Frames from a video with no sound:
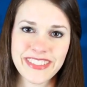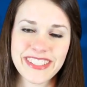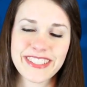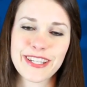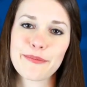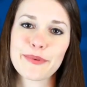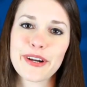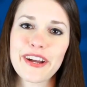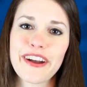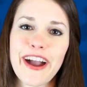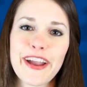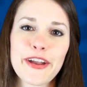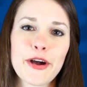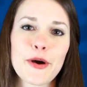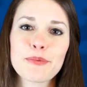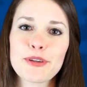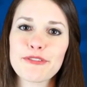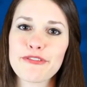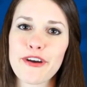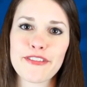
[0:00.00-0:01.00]
Deborah, I
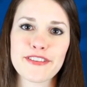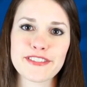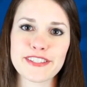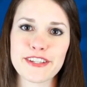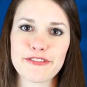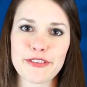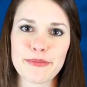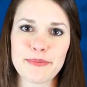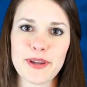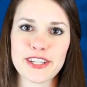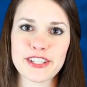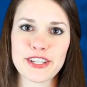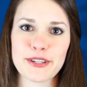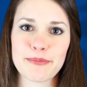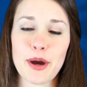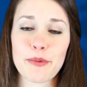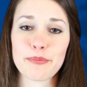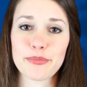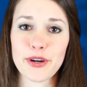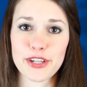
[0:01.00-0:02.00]
hope you found this information
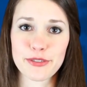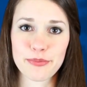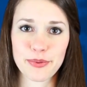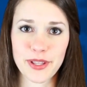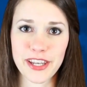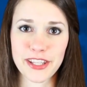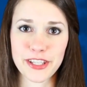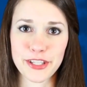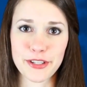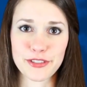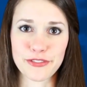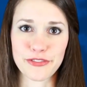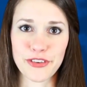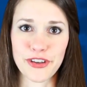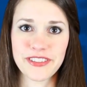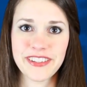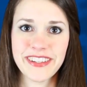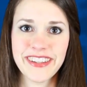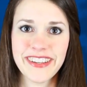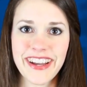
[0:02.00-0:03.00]
about brush plating useful.